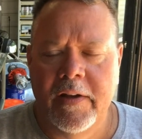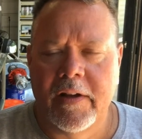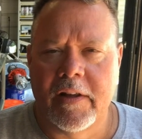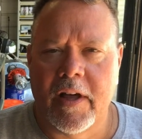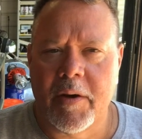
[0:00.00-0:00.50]

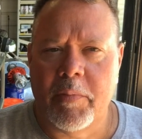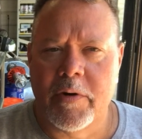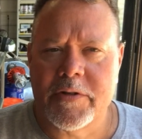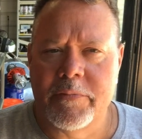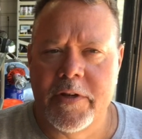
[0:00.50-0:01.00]
a lot of
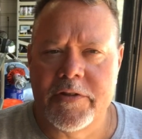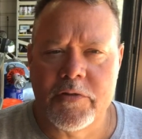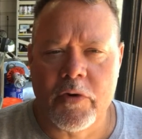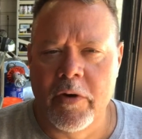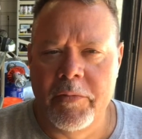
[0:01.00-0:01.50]
parts and
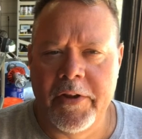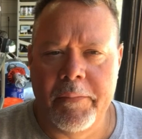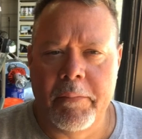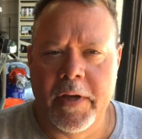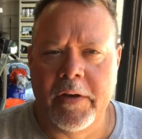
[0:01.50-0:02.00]
pieces. We're going to
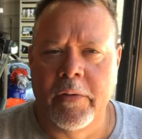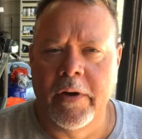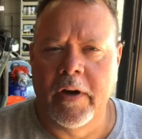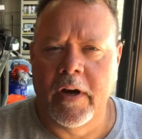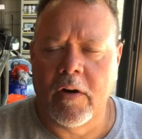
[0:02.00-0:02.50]
be
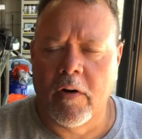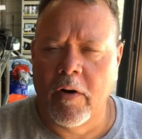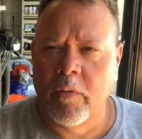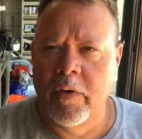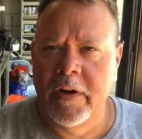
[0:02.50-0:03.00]
doing a
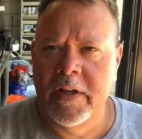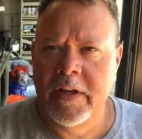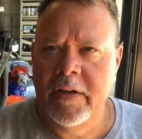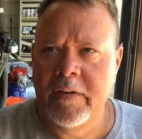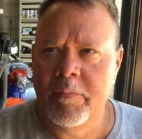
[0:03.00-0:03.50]

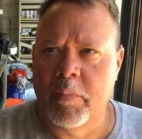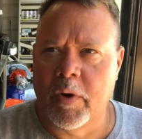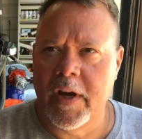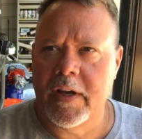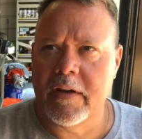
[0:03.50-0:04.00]
R1
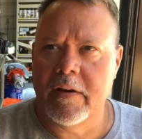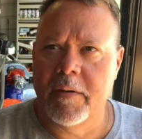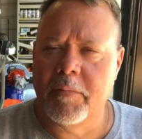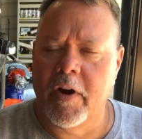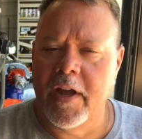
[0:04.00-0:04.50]
brake
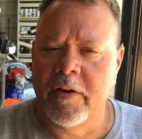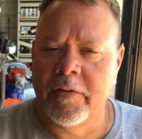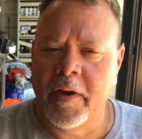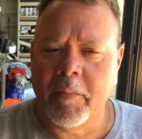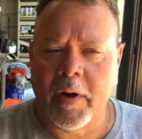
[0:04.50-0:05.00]
upgrade
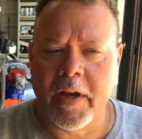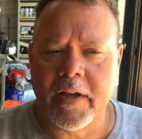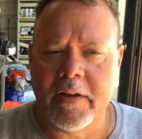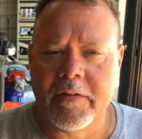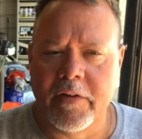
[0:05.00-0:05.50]
on that bike
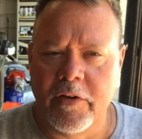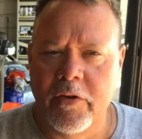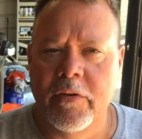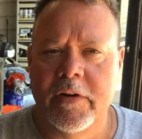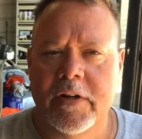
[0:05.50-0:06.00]

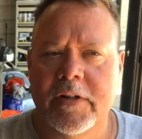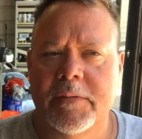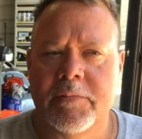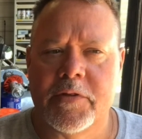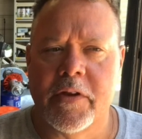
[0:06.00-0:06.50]
too,
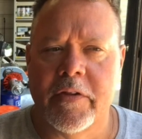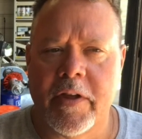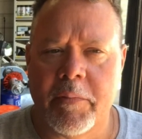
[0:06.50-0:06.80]
so that'll